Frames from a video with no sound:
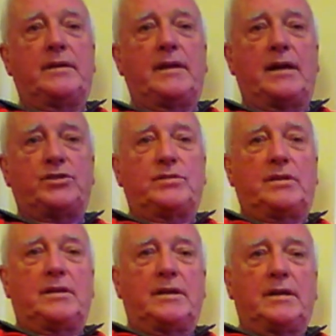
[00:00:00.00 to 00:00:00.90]

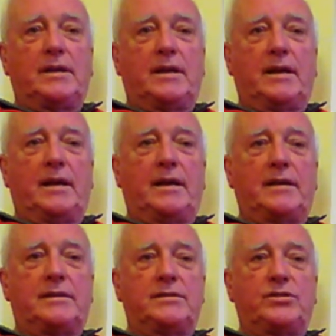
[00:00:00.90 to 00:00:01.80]
actual
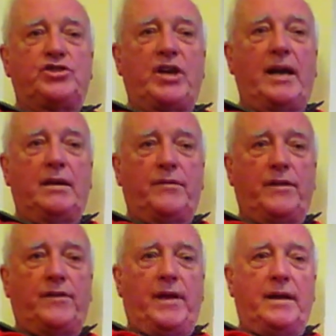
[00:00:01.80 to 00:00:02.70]
shell of
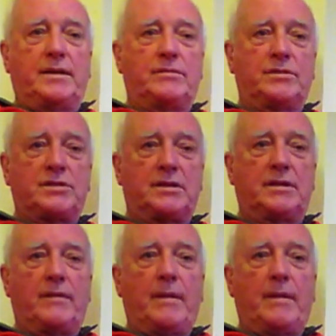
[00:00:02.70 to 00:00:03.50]
the theatre was a